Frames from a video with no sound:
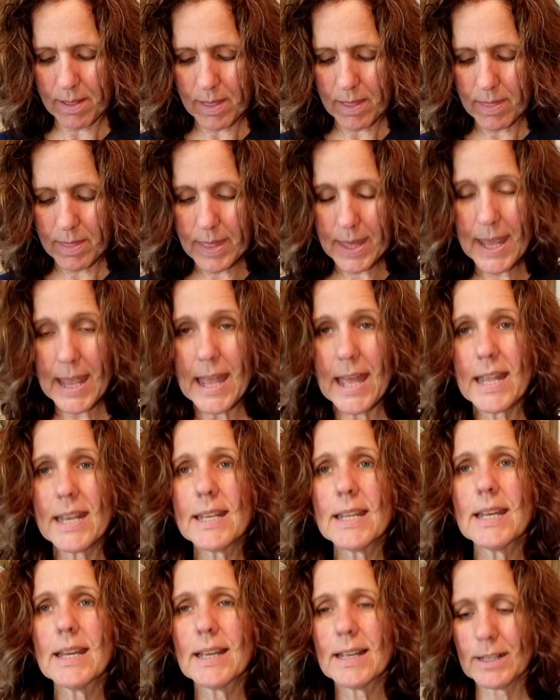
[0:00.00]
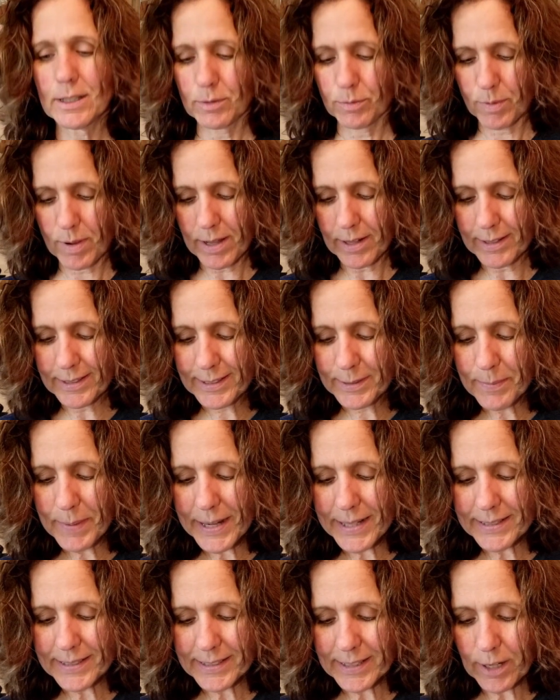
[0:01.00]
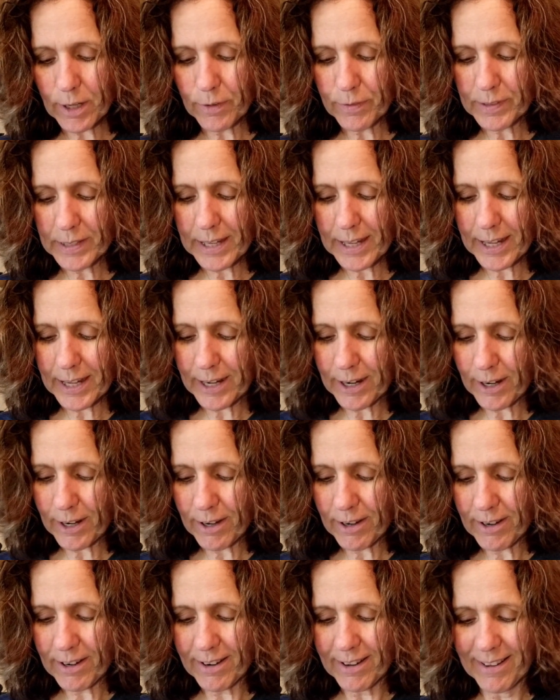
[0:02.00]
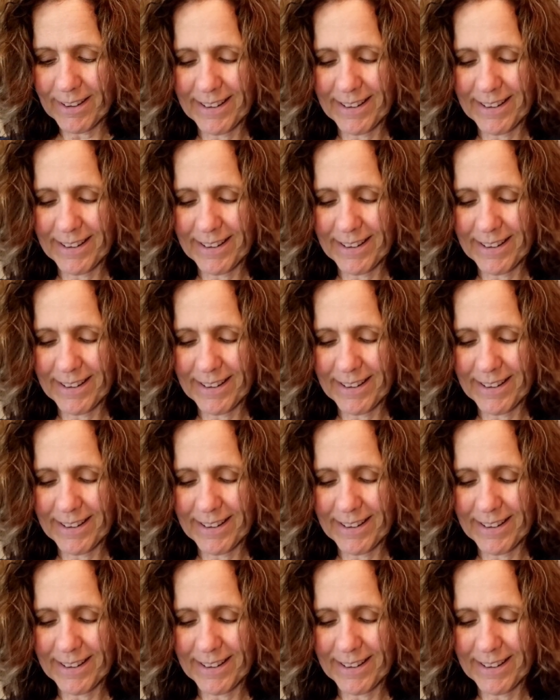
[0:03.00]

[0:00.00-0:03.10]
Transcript: then, as well as my self-care,